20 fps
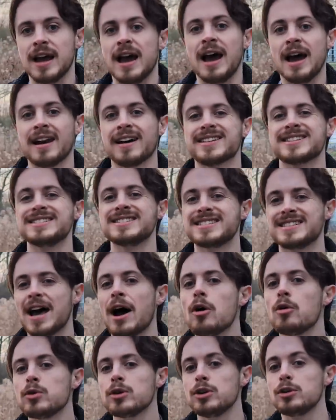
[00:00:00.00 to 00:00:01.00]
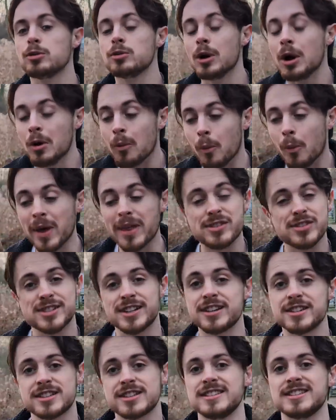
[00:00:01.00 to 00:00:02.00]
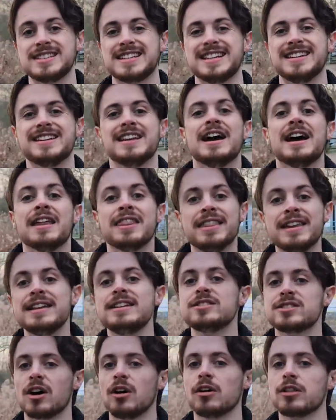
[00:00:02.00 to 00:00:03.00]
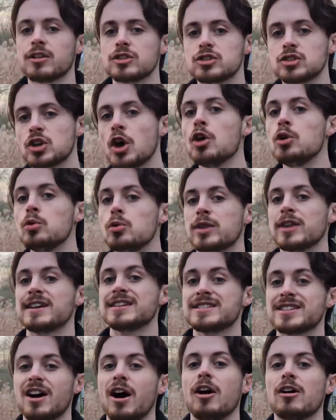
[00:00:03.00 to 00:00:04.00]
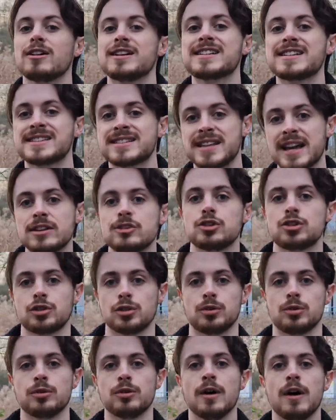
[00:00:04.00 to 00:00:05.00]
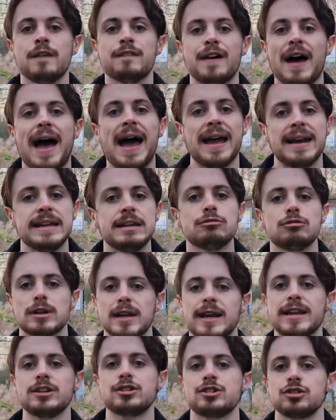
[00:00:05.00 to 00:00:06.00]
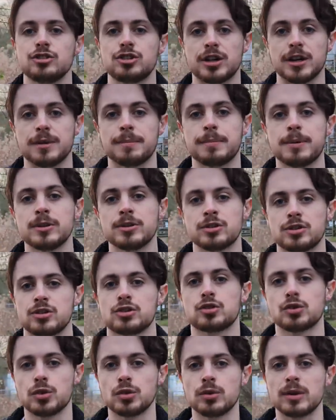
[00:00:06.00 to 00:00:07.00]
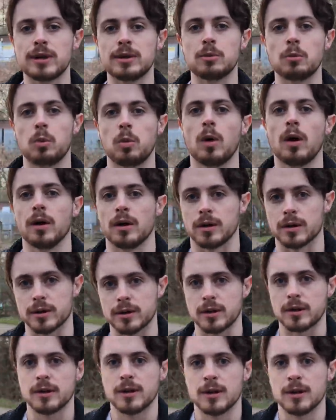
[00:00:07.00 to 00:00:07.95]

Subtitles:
And I can tell you with certainty, these are the two things that are essential for any relationship to truly work.